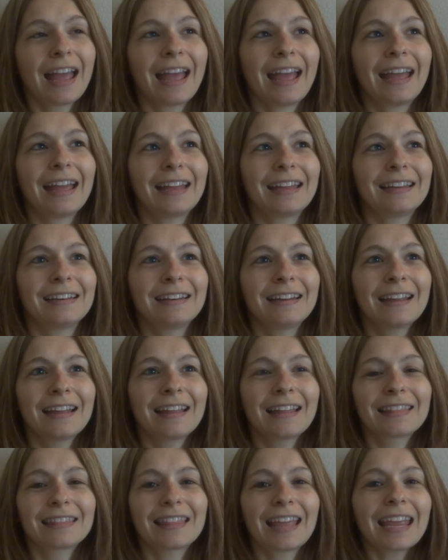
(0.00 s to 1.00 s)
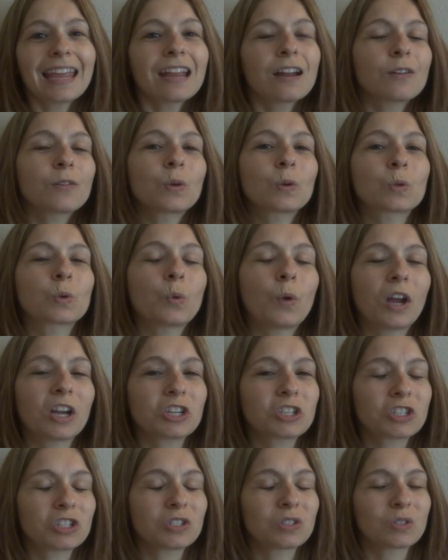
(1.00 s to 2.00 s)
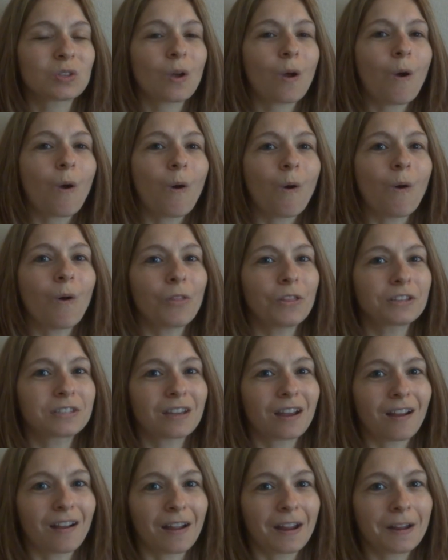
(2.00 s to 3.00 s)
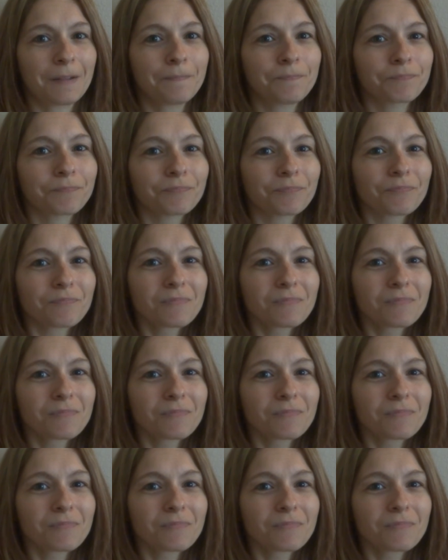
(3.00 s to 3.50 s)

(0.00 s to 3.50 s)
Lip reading: And they hear those questions all the time.